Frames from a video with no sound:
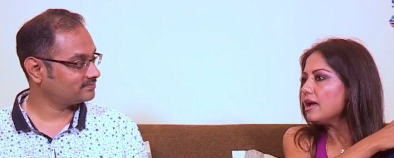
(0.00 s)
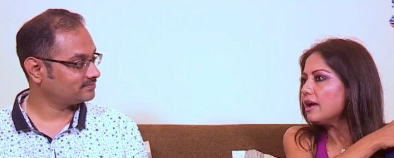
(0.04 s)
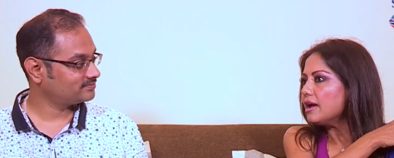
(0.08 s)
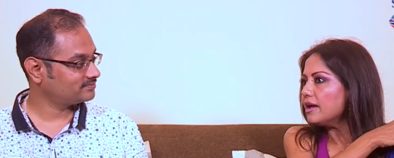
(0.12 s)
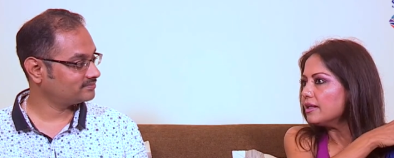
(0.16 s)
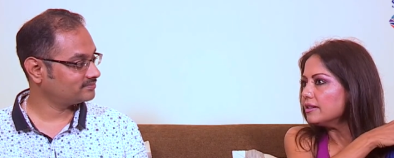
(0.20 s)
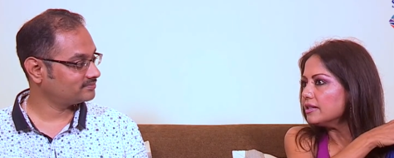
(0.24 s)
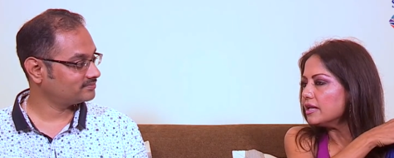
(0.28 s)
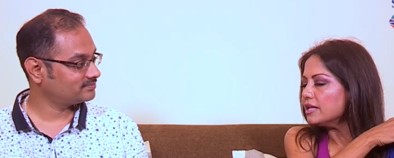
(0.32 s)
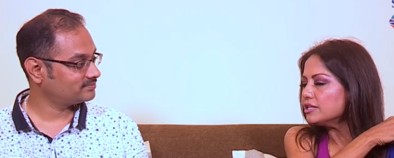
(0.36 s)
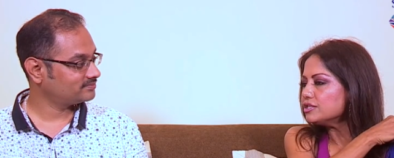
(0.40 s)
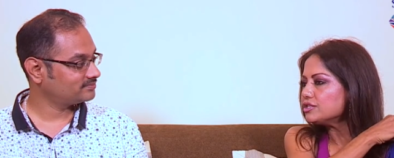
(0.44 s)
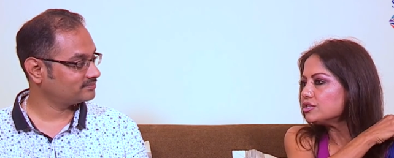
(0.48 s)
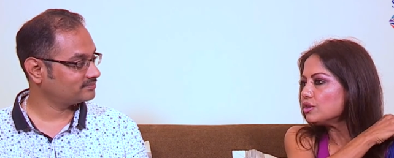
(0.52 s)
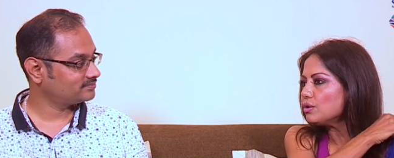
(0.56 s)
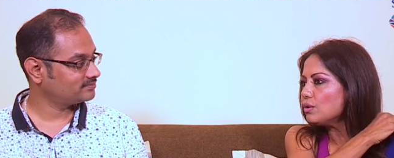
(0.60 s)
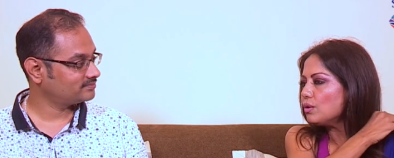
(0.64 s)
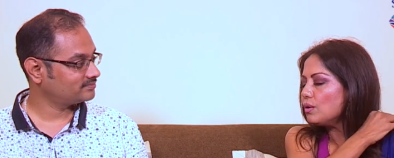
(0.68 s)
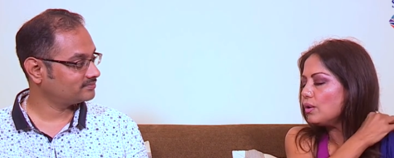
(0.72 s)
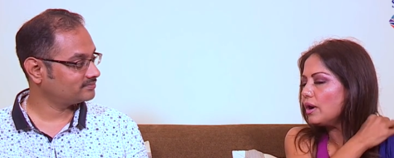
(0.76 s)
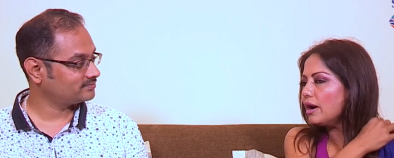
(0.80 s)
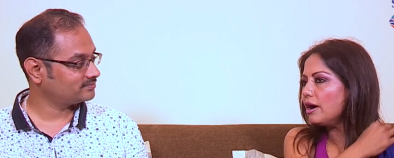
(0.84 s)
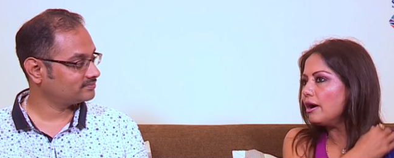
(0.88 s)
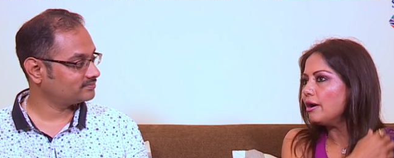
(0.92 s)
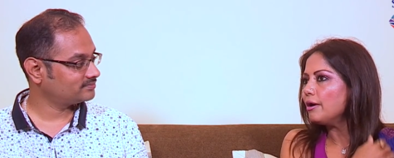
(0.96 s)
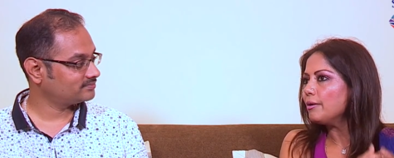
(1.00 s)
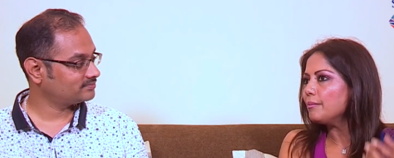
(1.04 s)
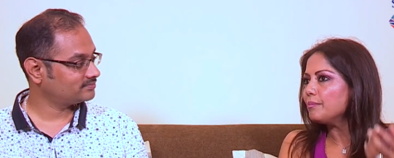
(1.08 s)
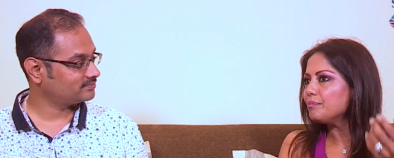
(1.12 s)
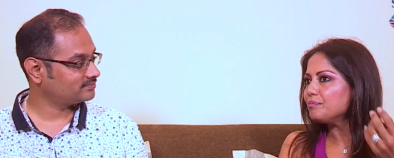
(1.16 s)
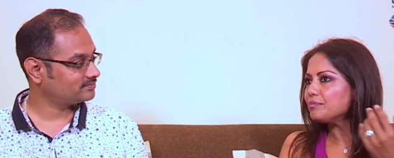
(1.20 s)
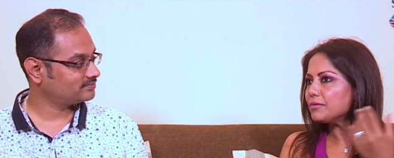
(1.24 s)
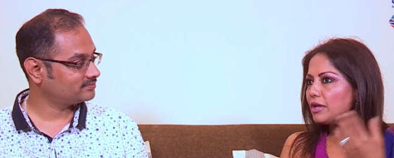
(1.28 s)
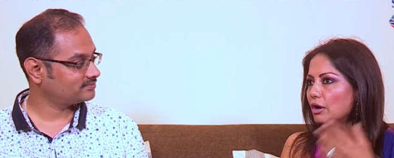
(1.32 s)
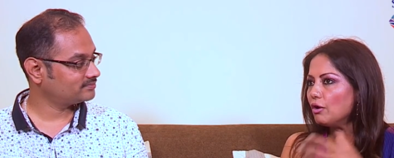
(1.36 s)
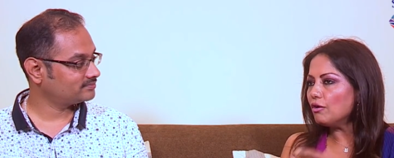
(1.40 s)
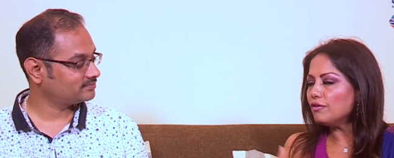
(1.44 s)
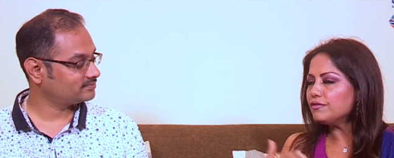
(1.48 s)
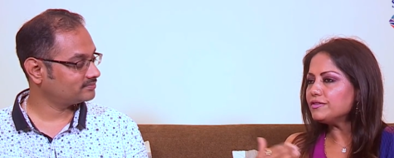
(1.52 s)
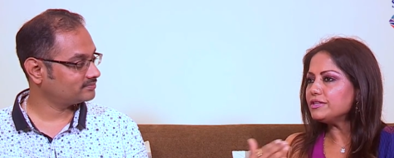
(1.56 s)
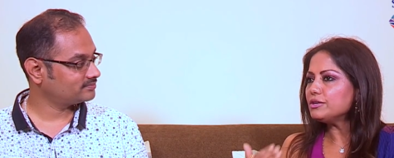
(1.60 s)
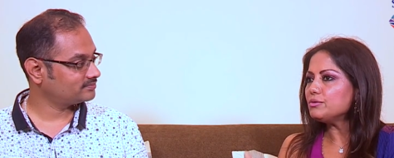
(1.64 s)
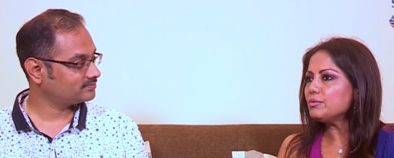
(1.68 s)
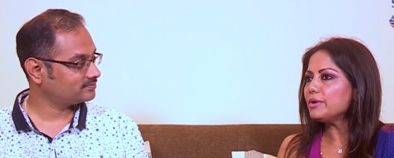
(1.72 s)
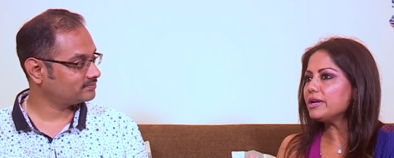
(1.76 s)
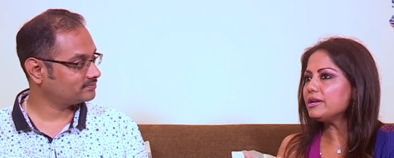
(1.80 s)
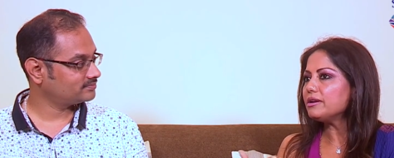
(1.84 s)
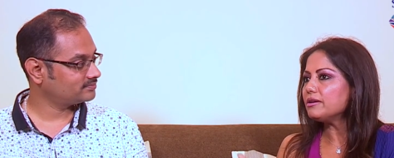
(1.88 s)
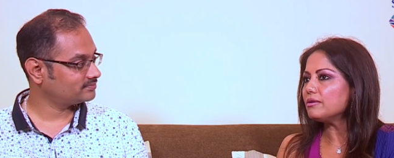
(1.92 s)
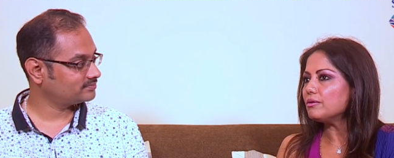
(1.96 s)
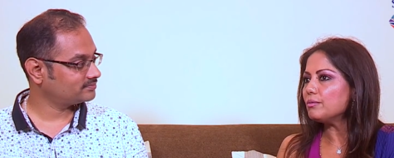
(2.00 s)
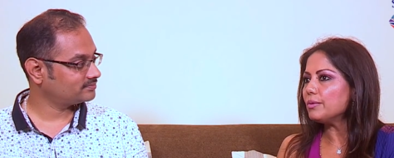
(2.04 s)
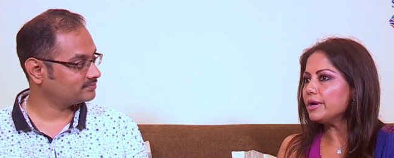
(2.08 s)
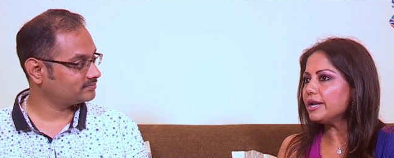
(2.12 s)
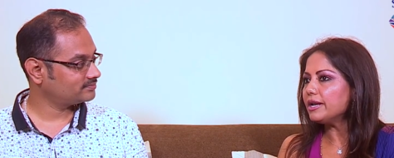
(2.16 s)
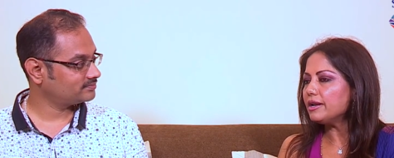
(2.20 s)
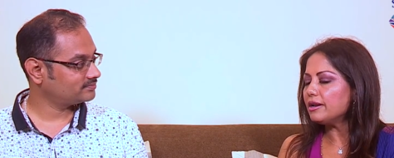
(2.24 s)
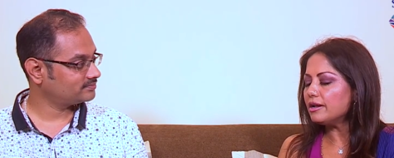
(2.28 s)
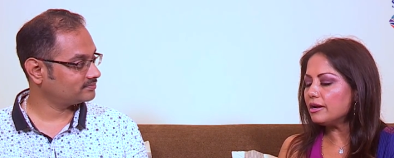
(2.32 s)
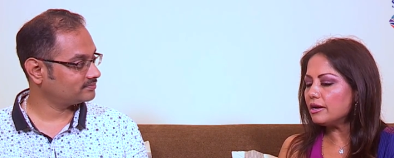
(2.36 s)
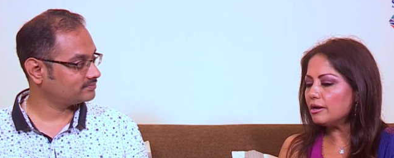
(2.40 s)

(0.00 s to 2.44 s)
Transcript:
Speaker 1: And, and so um, often when, when